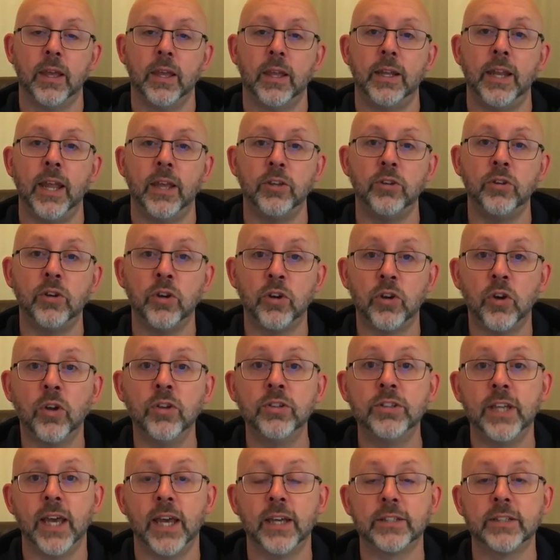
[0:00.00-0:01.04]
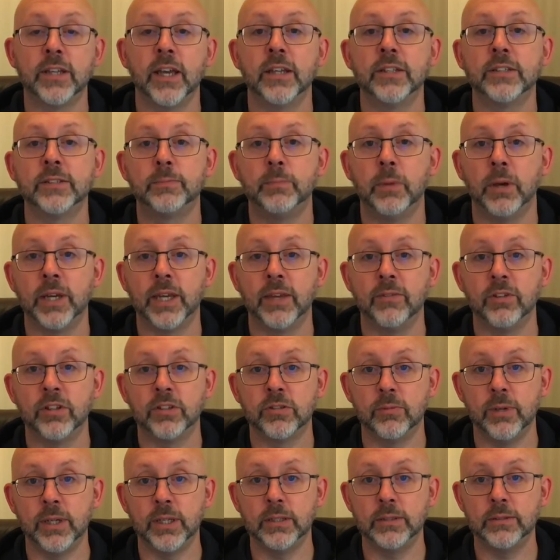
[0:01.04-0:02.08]
Now, you can contact us by giving us a
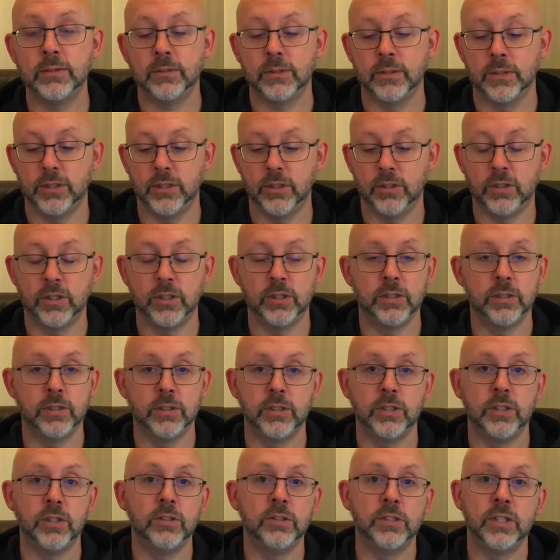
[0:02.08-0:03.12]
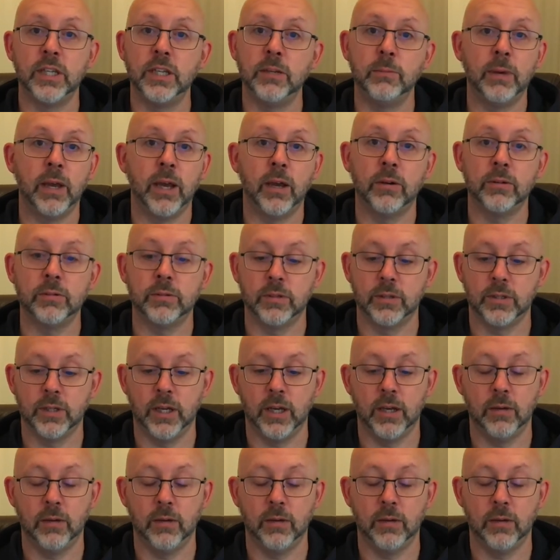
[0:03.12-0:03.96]
ring, you can use email,